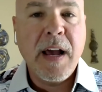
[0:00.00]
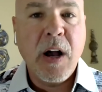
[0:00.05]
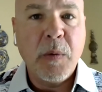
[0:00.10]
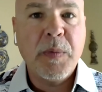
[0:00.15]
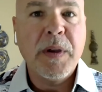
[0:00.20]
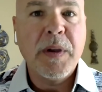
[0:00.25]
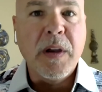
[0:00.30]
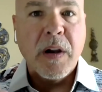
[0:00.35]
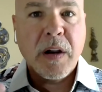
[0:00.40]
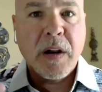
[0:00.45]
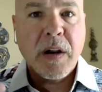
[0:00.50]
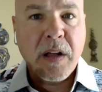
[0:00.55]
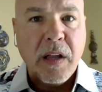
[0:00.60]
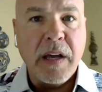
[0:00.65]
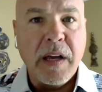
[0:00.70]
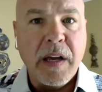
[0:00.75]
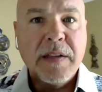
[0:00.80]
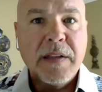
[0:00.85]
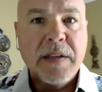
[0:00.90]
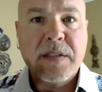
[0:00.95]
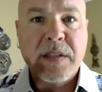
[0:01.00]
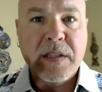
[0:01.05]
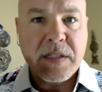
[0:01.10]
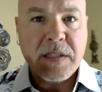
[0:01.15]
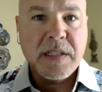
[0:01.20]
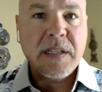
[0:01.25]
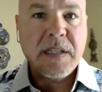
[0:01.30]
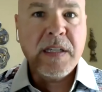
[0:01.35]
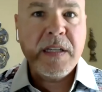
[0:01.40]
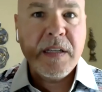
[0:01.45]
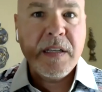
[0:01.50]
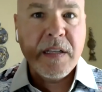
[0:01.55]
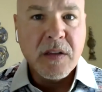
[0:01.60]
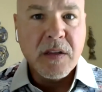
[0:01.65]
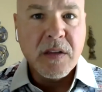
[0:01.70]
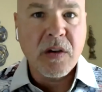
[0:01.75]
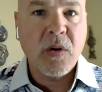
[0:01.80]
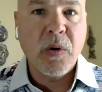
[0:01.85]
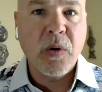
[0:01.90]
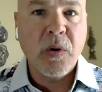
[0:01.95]
helping our clients succeed in
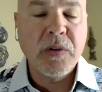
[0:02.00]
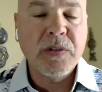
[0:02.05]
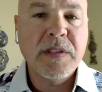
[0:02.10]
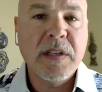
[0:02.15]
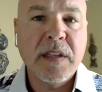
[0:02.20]
the goals